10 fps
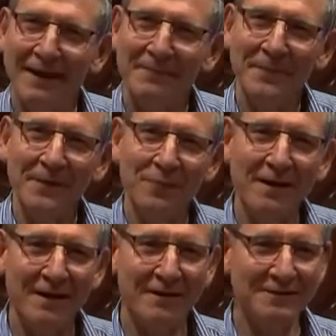But when
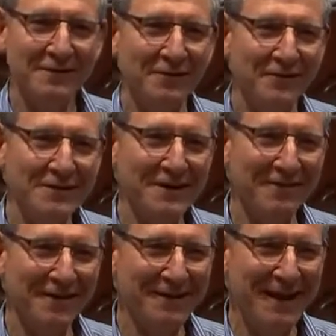I got to university, I'm
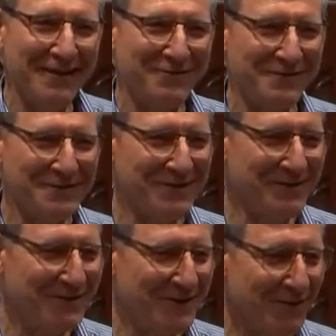not a natural
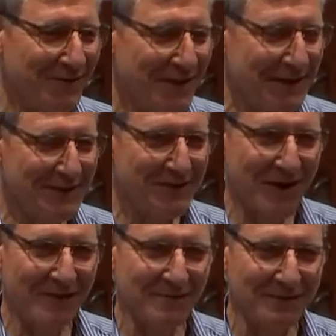student. I really
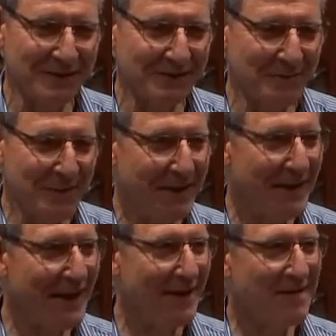struggled to be
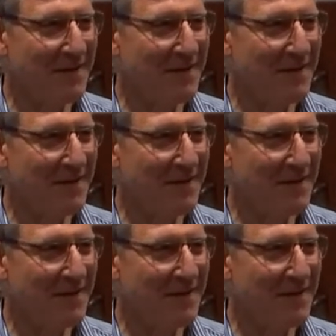there.